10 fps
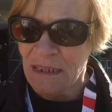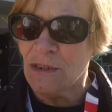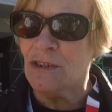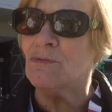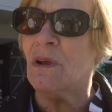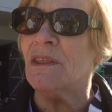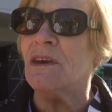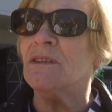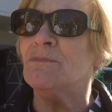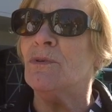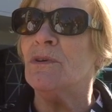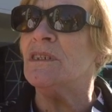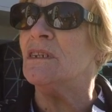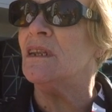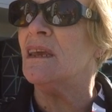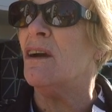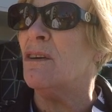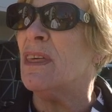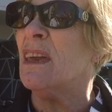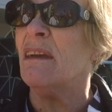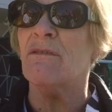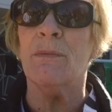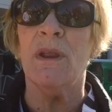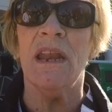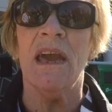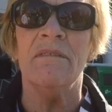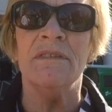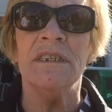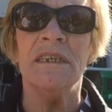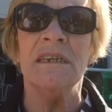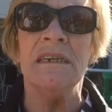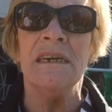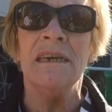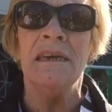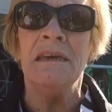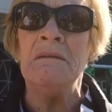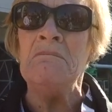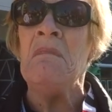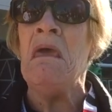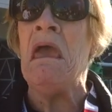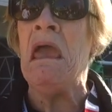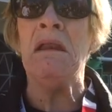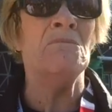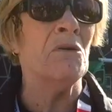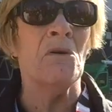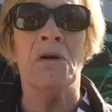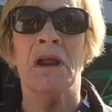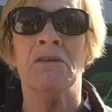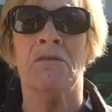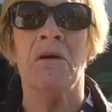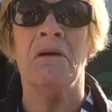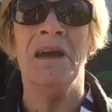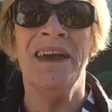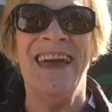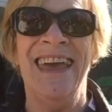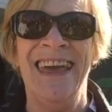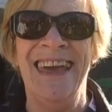He's just one of those boys that I think everybody loves. And we're all going to cry.